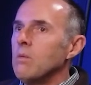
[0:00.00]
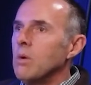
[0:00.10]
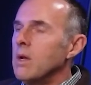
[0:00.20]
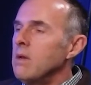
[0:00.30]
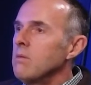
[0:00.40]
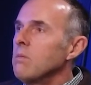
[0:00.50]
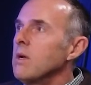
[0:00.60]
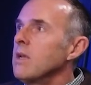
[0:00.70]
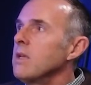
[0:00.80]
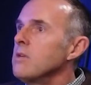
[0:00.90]
what
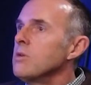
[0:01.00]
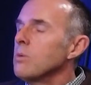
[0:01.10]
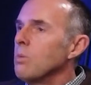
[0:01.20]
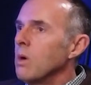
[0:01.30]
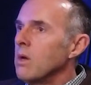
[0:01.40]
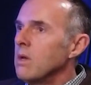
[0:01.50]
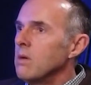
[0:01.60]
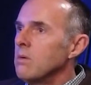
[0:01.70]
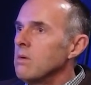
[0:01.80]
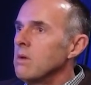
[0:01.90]
it is you're
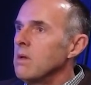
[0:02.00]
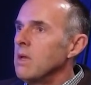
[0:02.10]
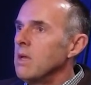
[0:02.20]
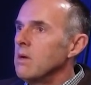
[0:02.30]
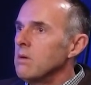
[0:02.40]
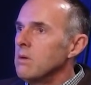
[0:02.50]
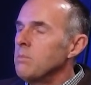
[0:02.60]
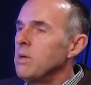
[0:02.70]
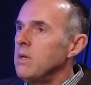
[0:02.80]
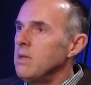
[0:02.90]
working on, and are you
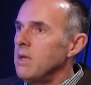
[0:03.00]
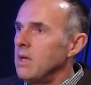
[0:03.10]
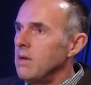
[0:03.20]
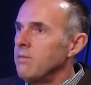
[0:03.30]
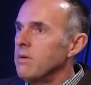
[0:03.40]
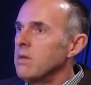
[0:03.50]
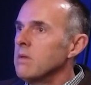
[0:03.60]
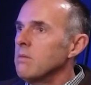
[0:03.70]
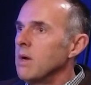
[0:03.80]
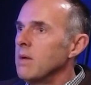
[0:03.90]
putting the effort in
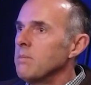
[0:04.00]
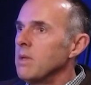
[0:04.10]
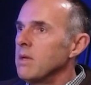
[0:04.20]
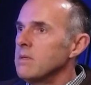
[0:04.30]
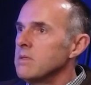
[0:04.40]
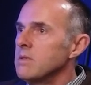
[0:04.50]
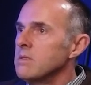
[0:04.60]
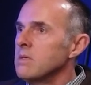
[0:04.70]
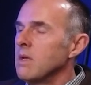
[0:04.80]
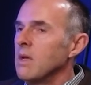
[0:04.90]
the right
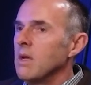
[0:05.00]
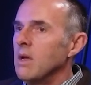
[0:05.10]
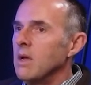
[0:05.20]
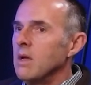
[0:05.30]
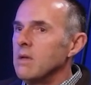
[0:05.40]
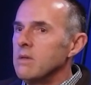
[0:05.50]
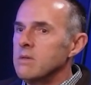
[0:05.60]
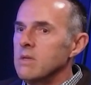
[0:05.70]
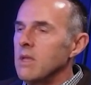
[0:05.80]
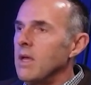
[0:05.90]
places?
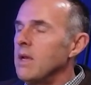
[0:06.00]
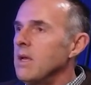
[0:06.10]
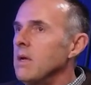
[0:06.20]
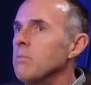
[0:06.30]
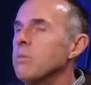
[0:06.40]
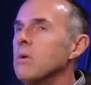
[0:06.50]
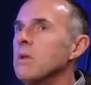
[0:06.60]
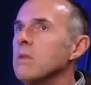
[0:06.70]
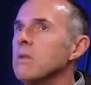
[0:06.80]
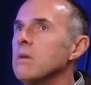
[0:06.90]
Does it line up
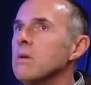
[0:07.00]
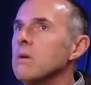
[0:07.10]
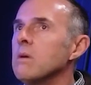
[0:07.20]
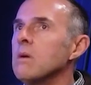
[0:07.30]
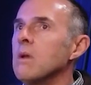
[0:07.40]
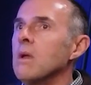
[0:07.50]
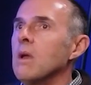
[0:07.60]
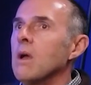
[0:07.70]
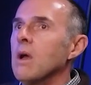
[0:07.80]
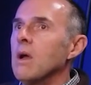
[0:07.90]
with your
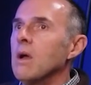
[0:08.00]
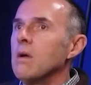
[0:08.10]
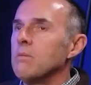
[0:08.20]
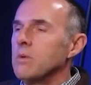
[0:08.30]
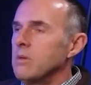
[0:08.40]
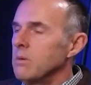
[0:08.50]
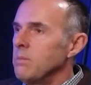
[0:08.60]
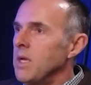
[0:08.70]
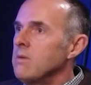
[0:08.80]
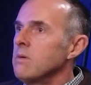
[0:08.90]

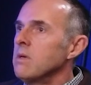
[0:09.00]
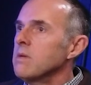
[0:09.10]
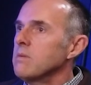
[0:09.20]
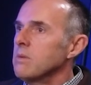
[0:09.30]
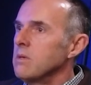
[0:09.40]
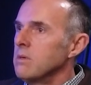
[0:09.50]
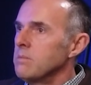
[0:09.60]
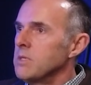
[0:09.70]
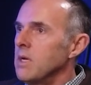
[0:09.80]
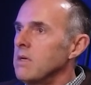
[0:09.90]
metrics, with your
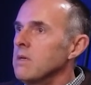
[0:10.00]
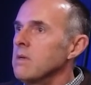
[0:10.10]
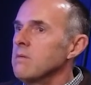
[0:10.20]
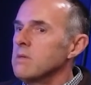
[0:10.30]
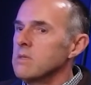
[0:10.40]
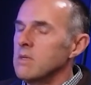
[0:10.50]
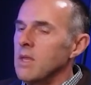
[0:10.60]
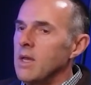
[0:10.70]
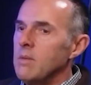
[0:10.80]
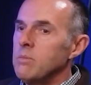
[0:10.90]
objectives? Does it
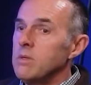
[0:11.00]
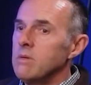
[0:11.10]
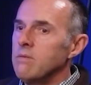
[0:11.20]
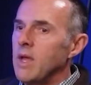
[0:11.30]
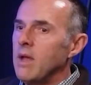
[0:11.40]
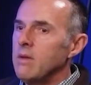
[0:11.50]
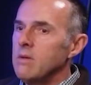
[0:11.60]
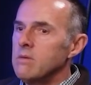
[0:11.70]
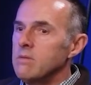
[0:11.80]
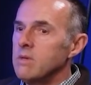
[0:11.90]
line up with your
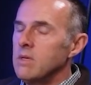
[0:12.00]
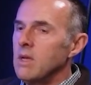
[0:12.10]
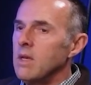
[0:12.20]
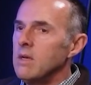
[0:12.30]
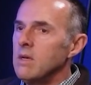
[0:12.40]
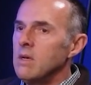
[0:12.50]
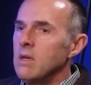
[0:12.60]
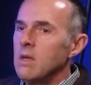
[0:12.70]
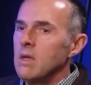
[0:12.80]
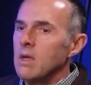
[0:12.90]
values? If it doesn't,
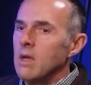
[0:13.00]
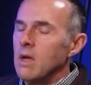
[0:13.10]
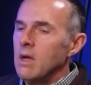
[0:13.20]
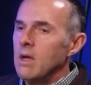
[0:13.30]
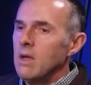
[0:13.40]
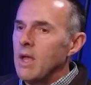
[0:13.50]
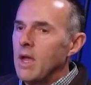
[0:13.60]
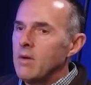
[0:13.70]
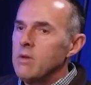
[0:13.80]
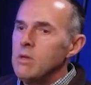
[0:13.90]

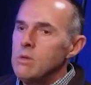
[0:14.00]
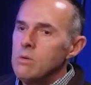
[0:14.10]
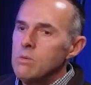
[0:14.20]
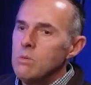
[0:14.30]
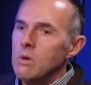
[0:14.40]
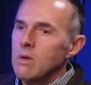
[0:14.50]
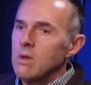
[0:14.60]
how do you